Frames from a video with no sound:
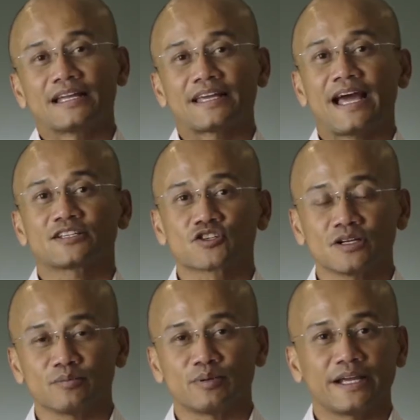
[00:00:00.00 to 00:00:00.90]
catch
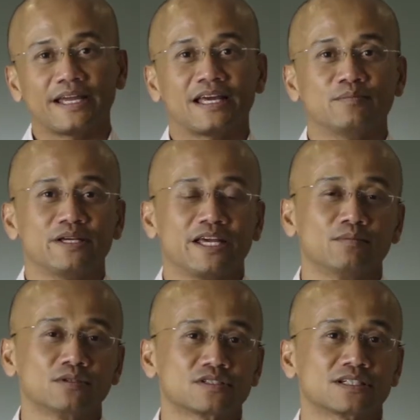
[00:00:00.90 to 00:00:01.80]
up and be
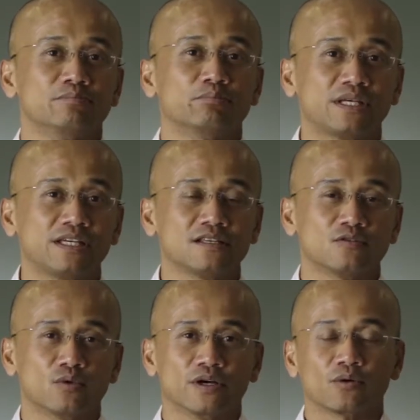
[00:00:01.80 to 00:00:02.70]
able to compete
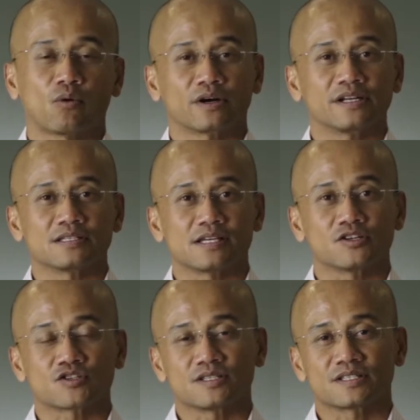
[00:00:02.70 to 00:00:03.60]
with
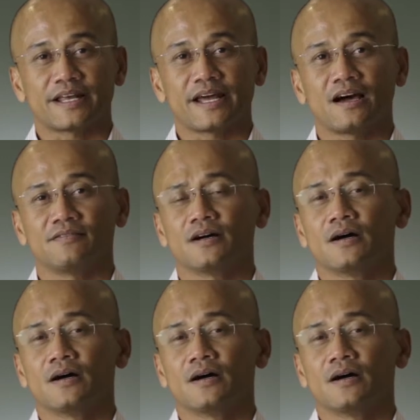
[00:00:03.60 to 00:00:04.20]
organizations that have